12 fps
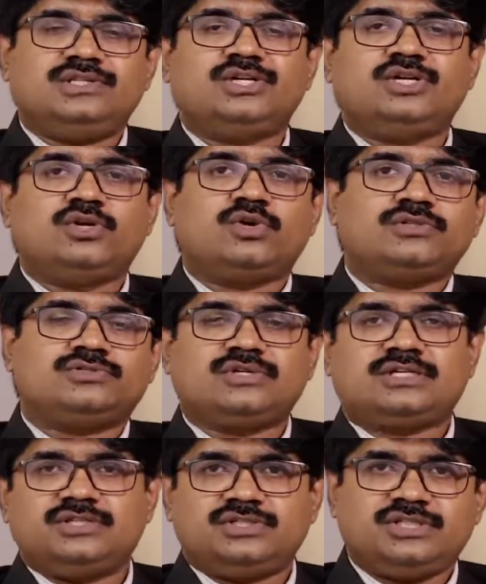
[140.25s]
the growth
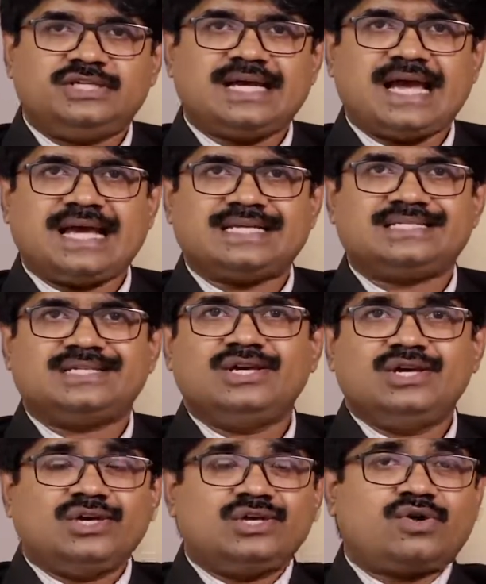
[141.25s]
strategy, as
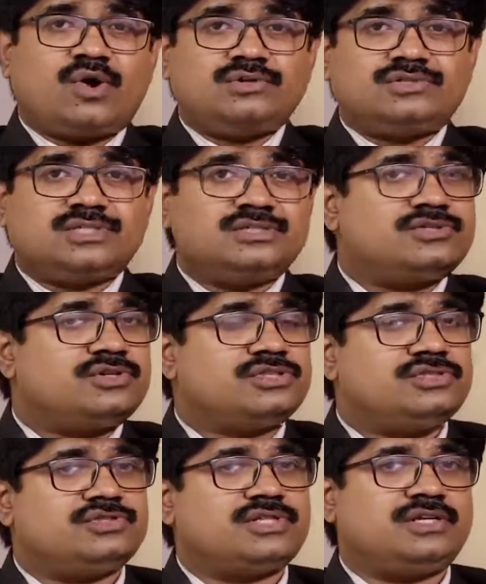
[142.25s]

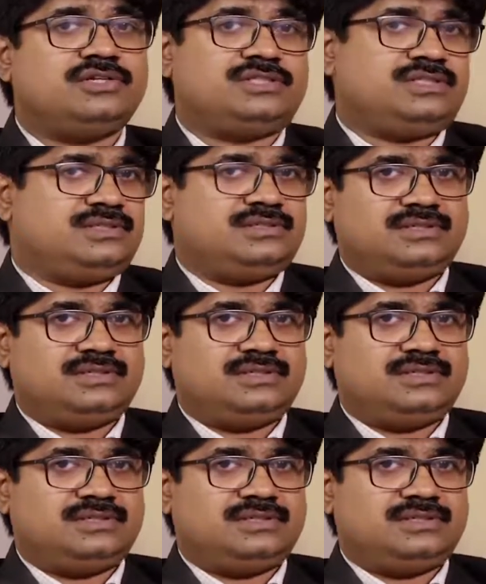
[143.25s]
concentration strategy.